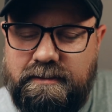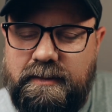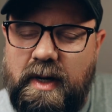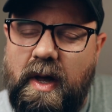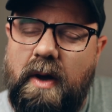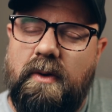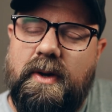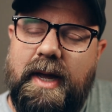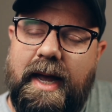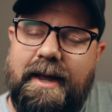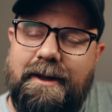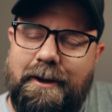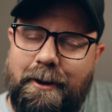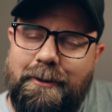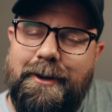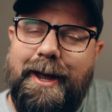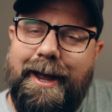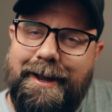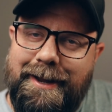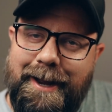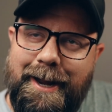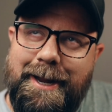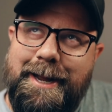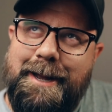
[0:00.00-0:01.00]
Okay,
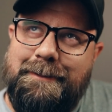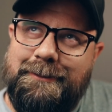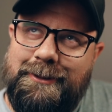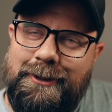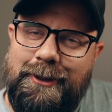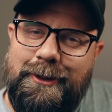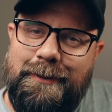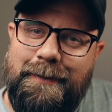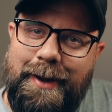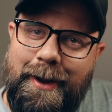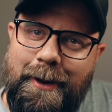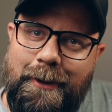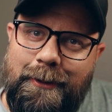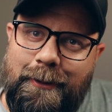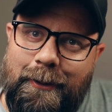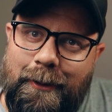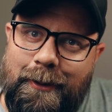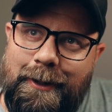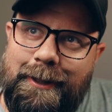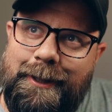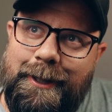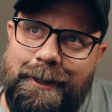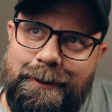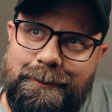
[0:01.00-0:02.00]
I am tooting my own horn
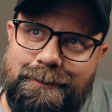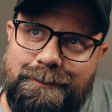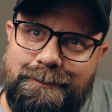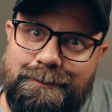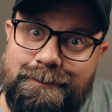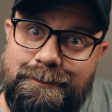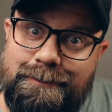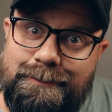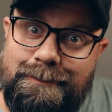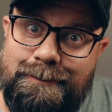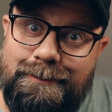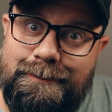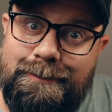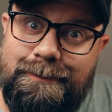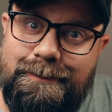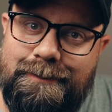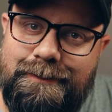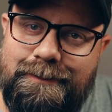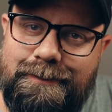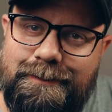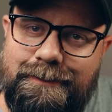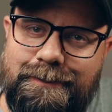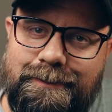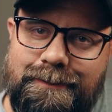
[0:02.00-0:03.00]
a little.
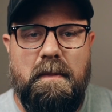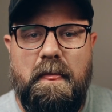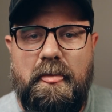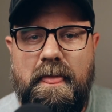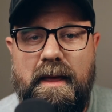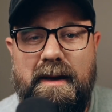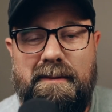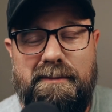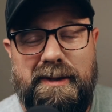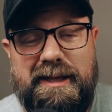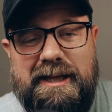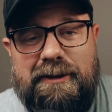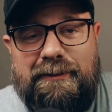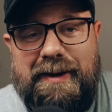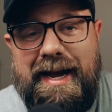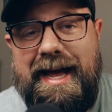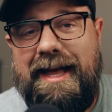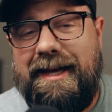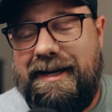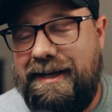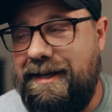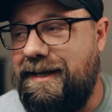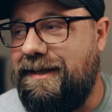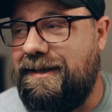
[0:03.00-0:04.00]
But the
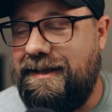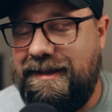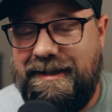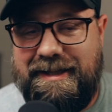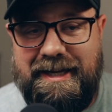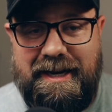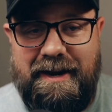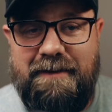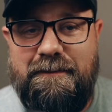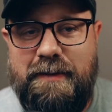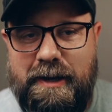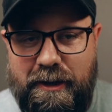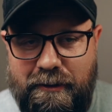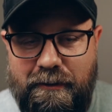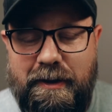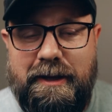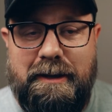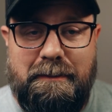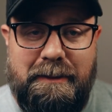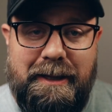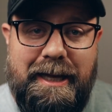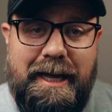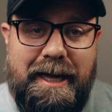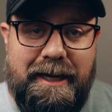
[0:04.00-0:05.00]
reality is that I've been around
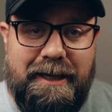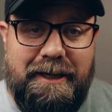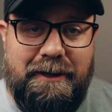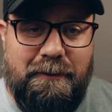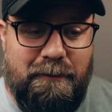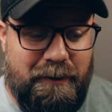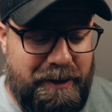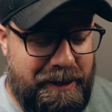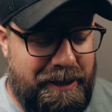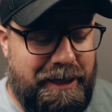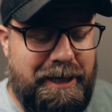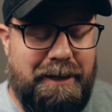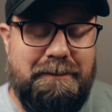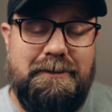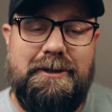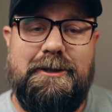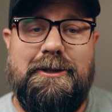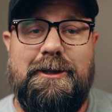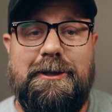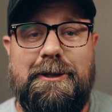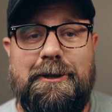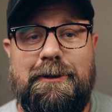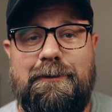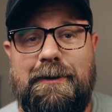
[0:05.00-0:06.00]
the block when it comes
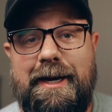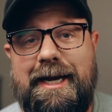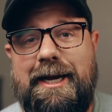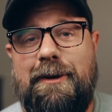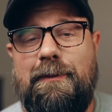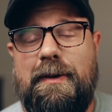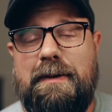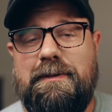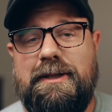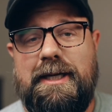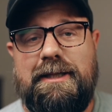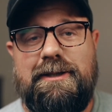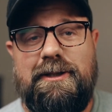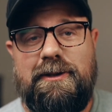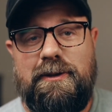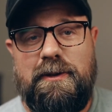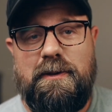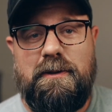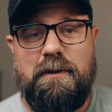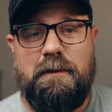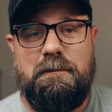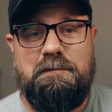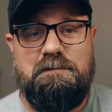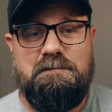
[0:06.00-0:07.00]
to ranking websites in
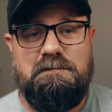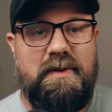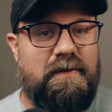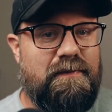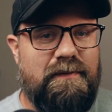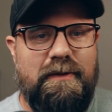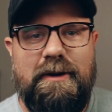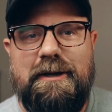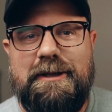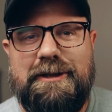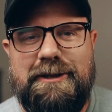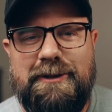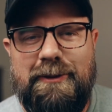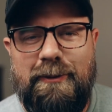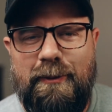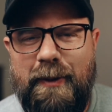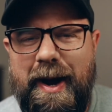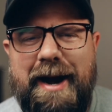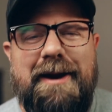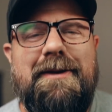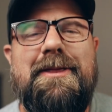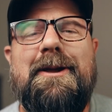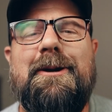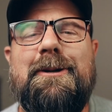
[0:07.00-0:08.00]
Google. But first,
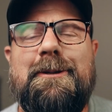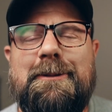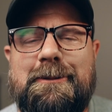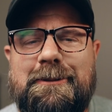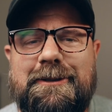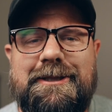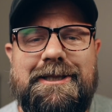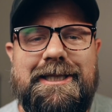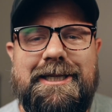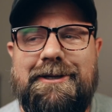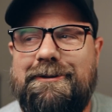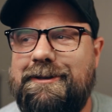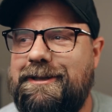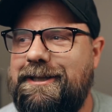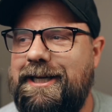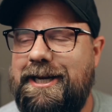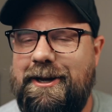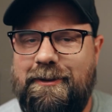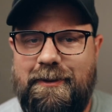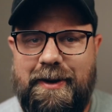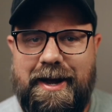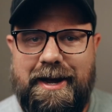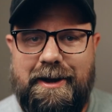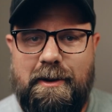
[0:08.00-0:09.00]
why are there Google secrets
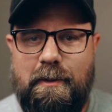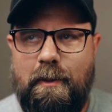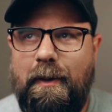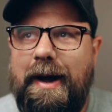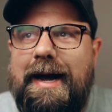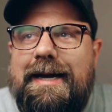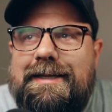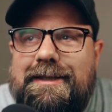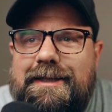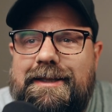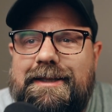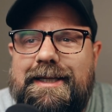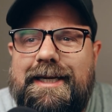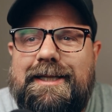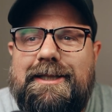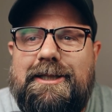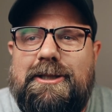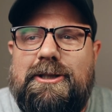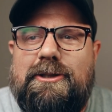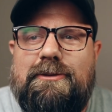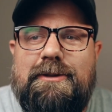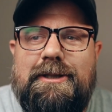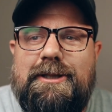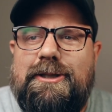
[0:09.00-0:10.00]
anyway? Why is this
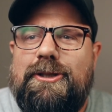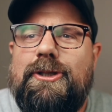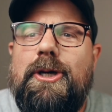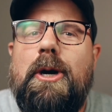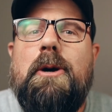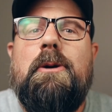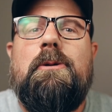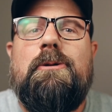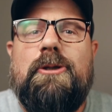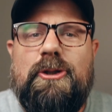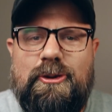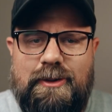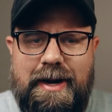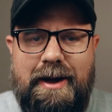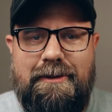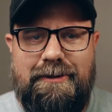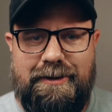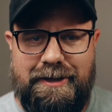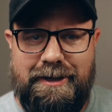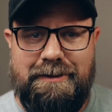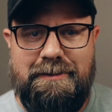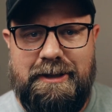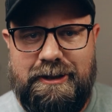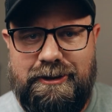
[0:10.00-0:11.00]
industry so
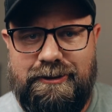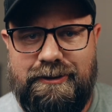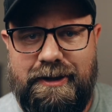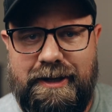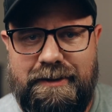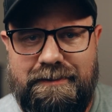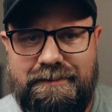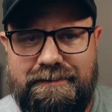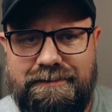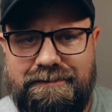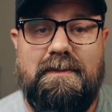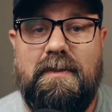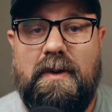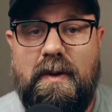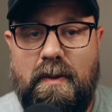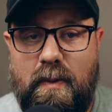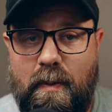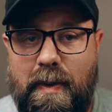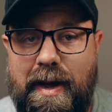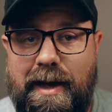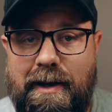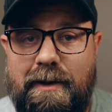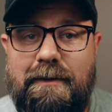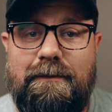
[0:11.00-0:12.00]
shrouded in mystery?
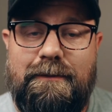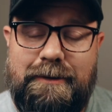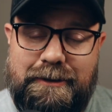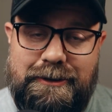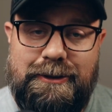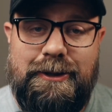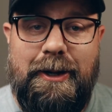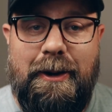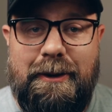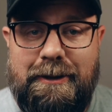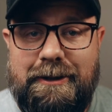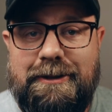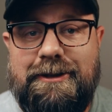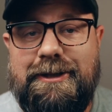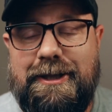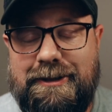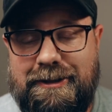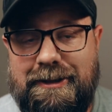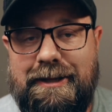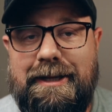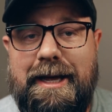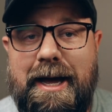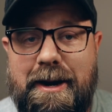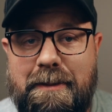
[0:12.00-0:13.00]
Well, for starters, there's
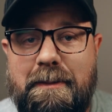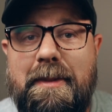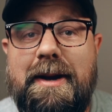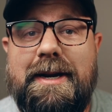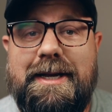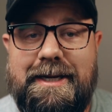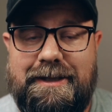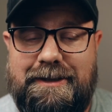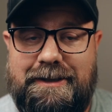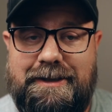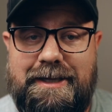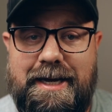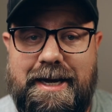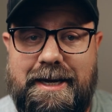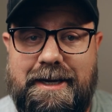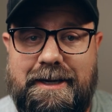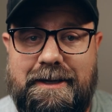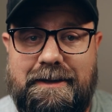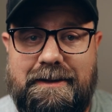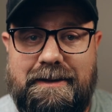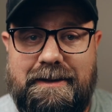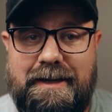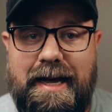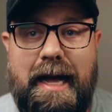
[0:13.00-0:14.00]
a lot of money at stake.
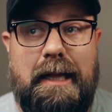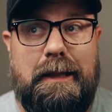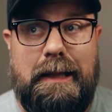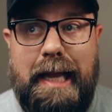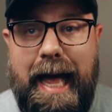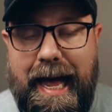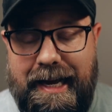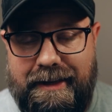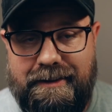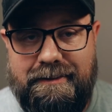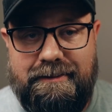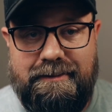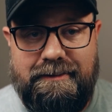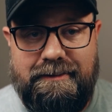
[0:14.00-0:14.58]
A lot.